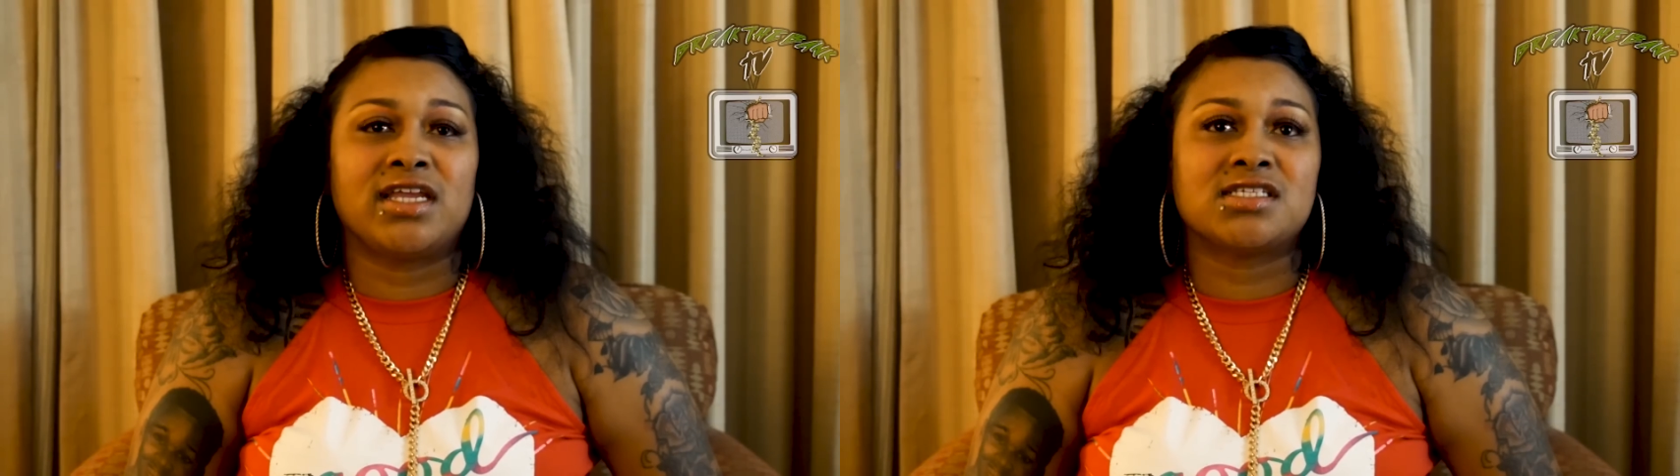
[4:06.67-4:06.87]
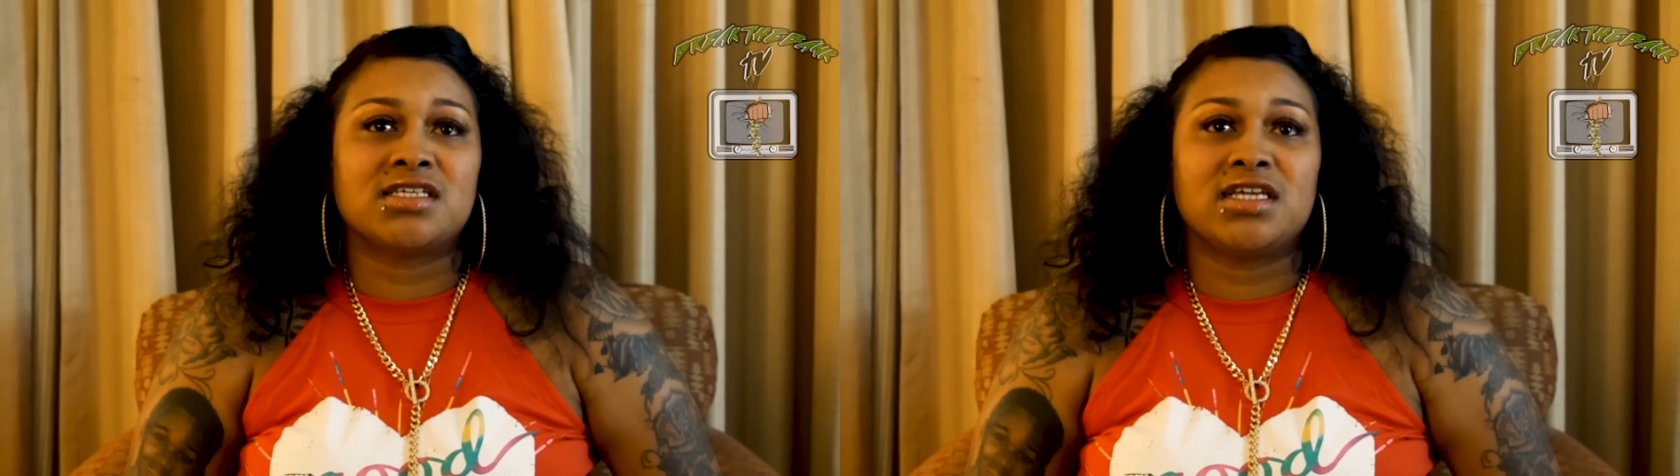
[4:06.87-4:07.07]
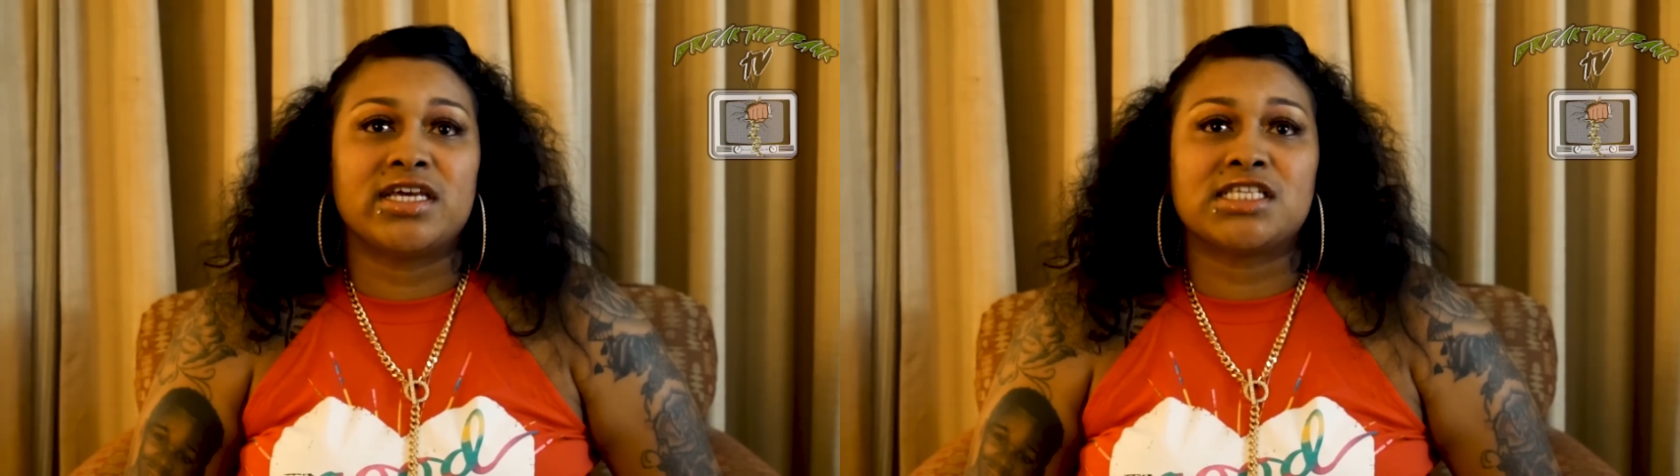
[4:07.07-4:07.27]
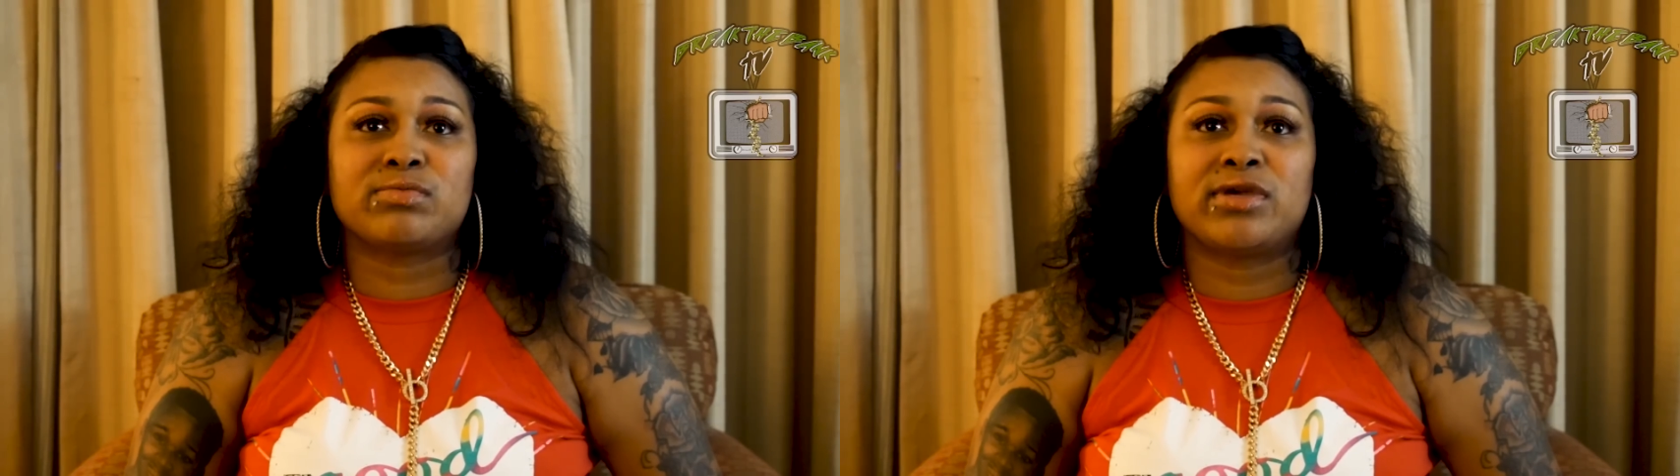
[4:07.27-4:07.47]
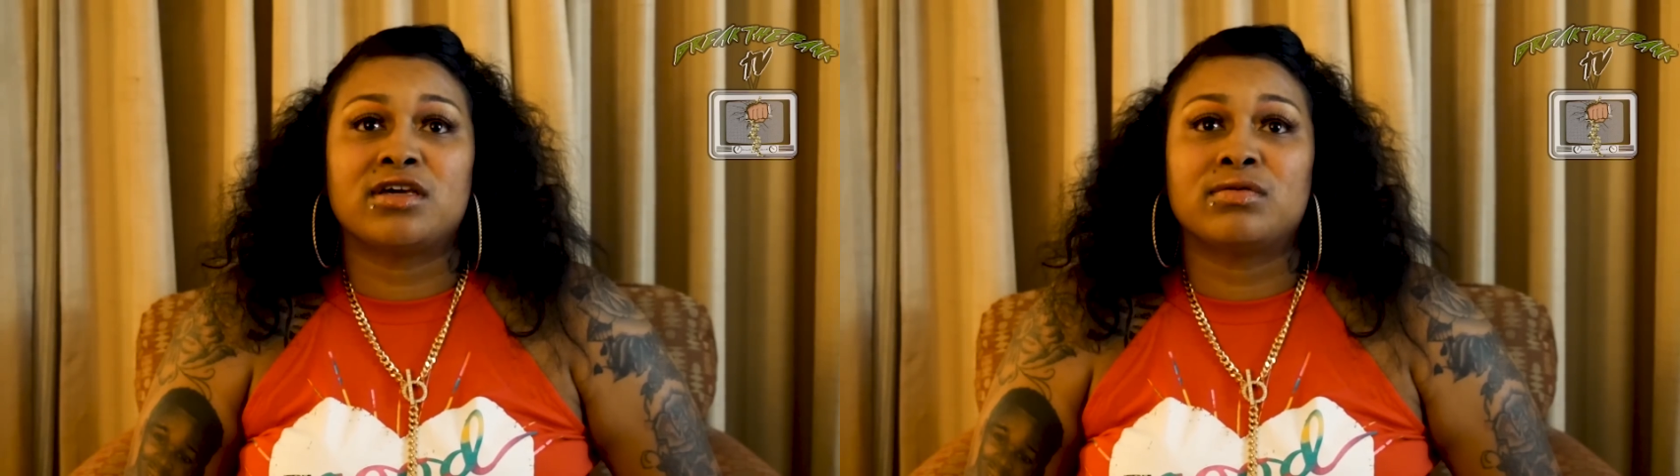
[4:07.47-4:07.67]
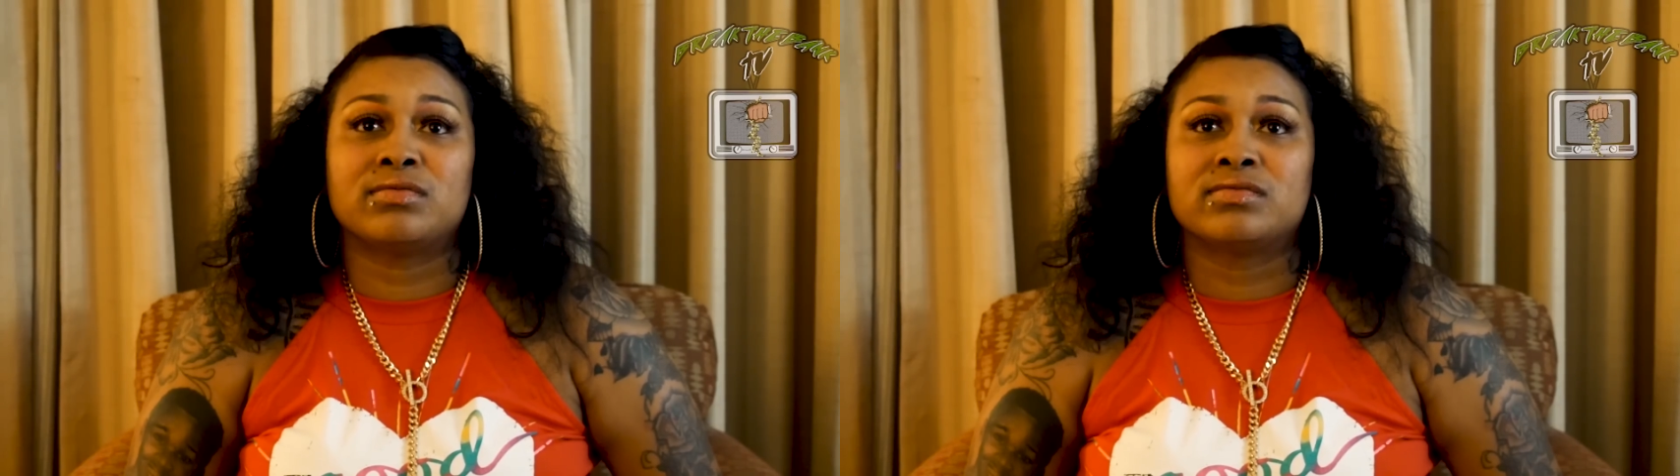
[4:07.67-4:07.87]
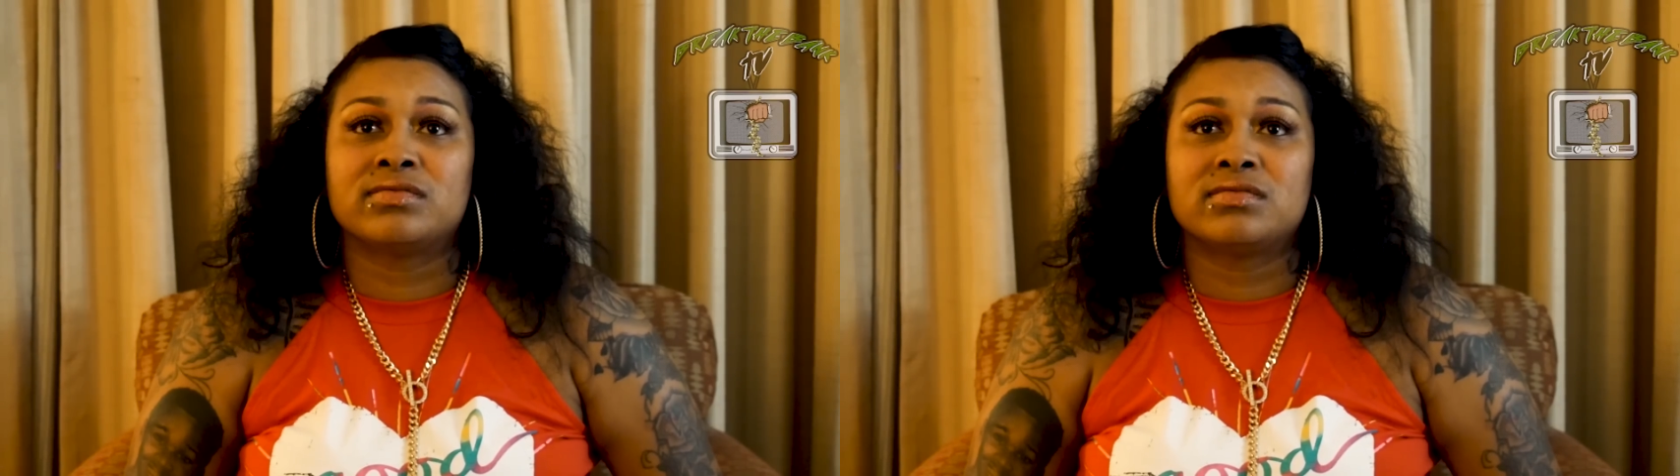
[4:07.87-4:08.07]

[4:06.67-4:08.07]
innocent yes ma'am,